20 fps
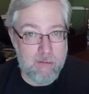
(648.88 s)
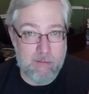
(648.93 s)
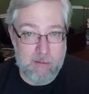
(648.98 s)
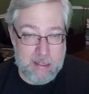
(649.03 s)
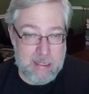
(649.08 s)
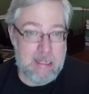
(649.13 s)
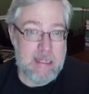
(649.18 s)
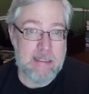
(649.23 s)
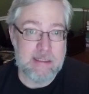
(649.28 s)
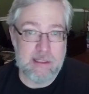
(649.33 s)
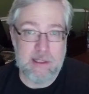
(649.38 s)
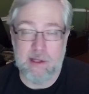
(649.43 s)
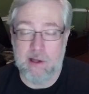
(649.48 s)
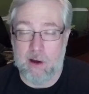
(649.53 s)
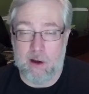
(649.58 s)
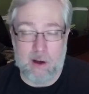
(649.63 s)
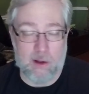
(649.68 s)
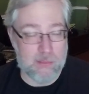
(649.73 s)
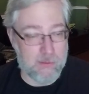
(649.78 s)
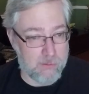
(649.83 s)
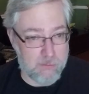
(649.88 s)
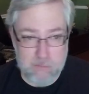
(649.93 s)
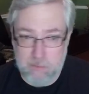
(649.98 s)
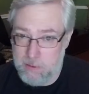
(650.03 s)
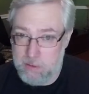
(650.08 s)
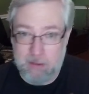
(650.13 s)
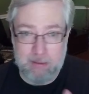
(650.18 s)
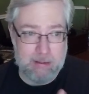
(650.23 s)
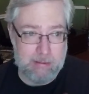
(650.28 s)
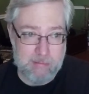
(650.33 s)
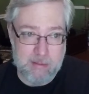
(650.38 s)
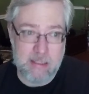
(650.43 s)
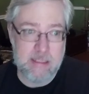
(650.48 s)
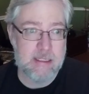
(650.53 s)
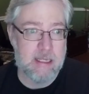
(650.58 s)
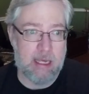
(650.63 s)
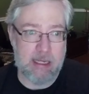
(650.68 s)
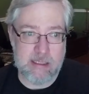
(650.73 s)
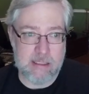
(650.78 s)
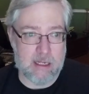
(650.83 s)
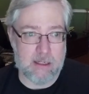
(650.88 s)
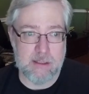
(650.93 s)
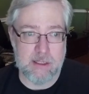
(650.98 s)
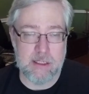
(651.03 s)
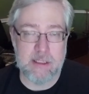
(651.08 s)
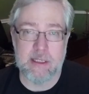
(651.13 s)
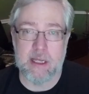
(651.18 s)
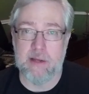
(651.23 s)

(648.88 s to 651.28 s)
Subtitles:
is the author, in this case I'll just